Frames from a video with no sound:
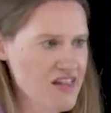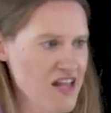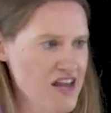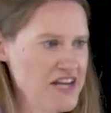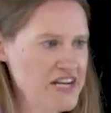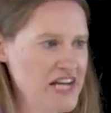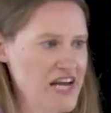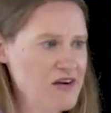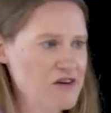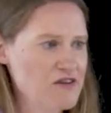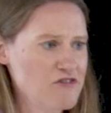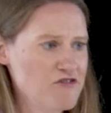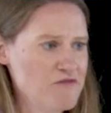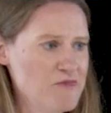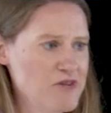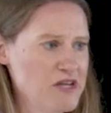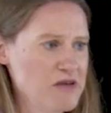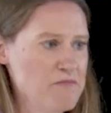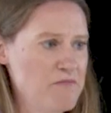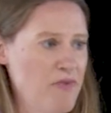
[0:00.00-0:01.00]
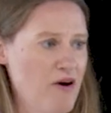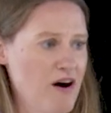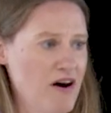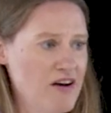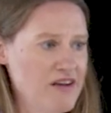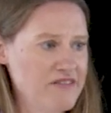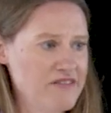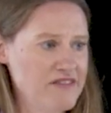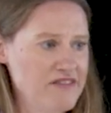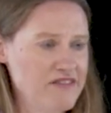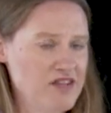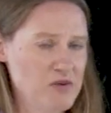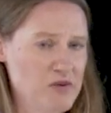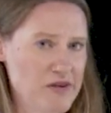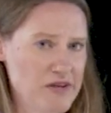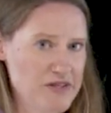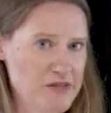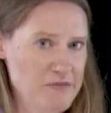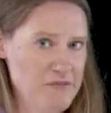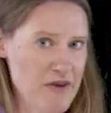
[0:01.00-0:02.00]
And however many bonds it's
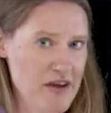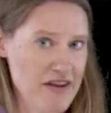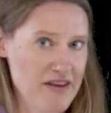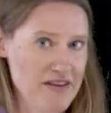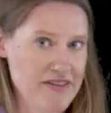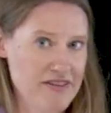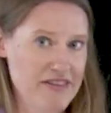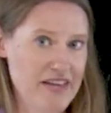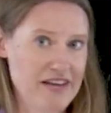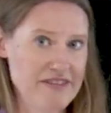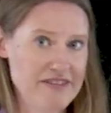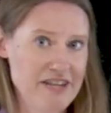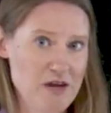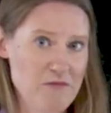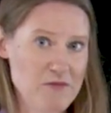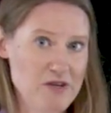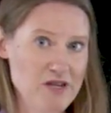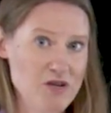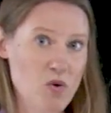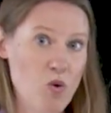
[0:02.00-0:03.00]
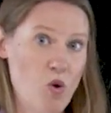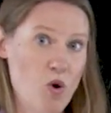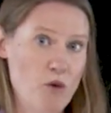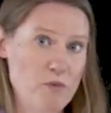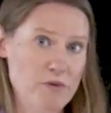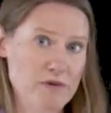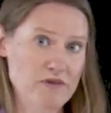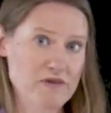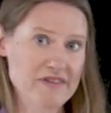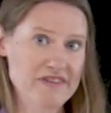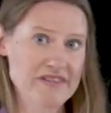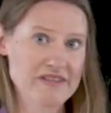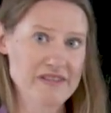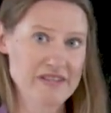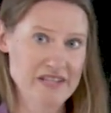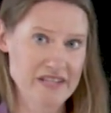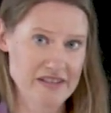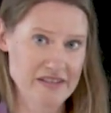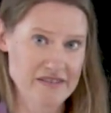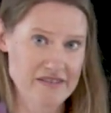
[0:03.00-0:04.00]
going to make, that's how many orbitals it
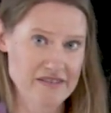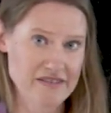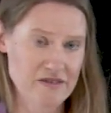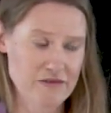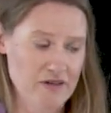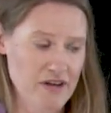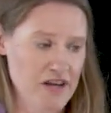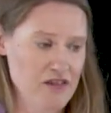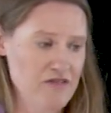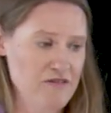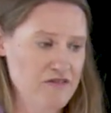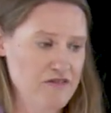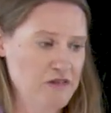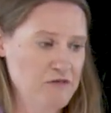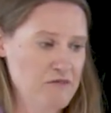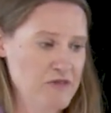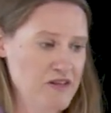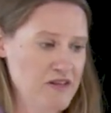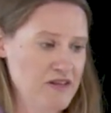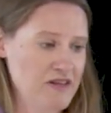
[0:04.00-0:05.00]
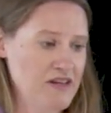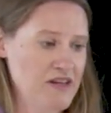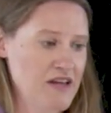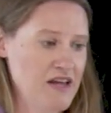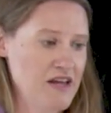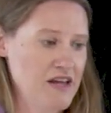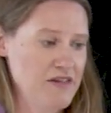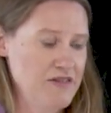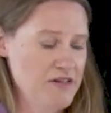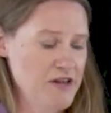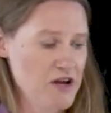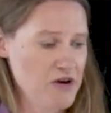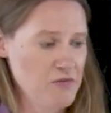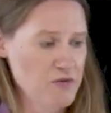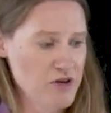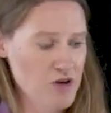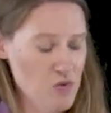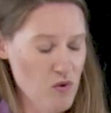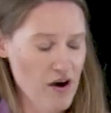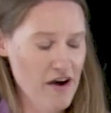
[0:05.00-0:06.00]
needs. Okay, there's something that
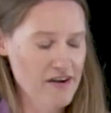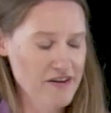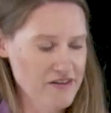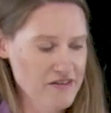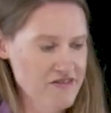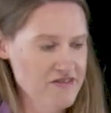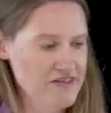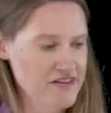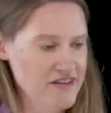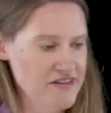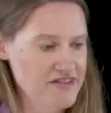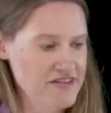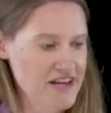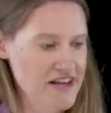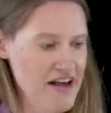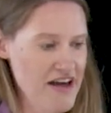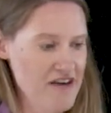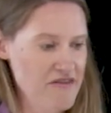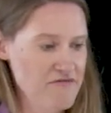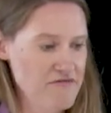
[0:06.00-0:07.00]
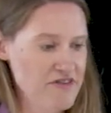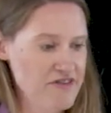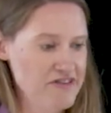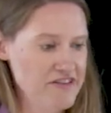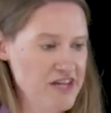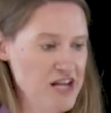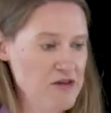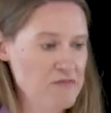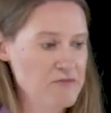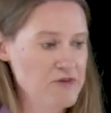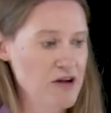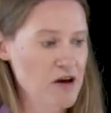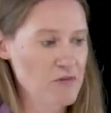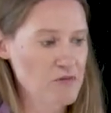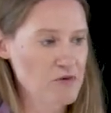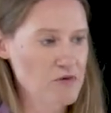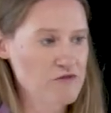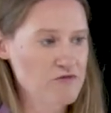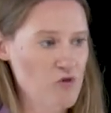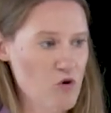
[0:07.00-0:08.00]
requires us to have the same
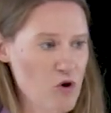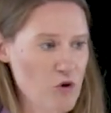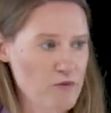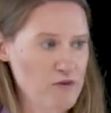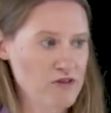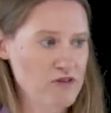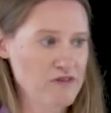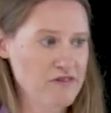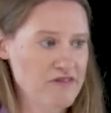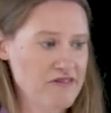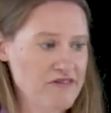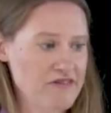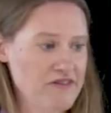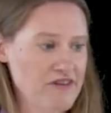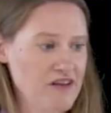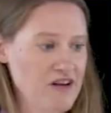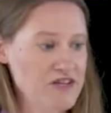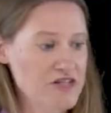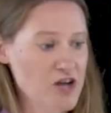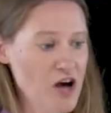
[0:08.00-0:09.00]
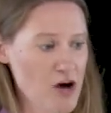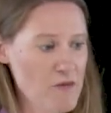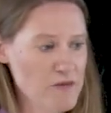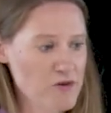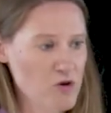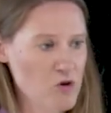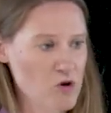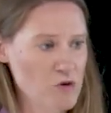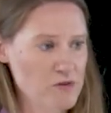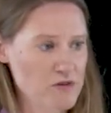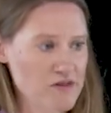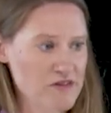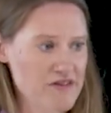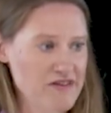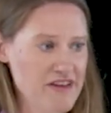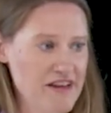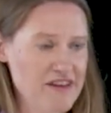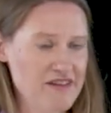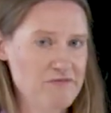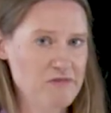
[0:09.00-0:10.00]
number of orbitals, atomic orbitals,
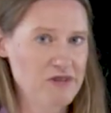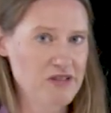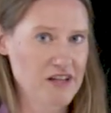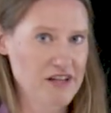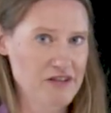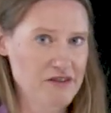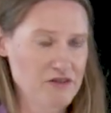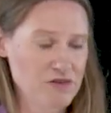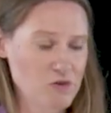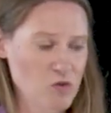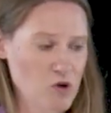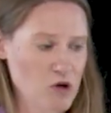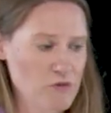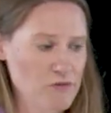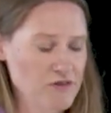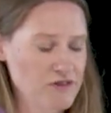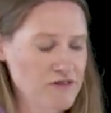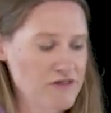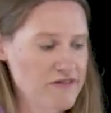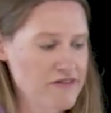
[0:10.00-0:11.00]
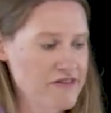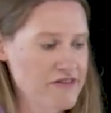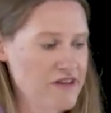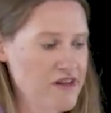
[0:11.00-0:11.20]
as molecular orbitals.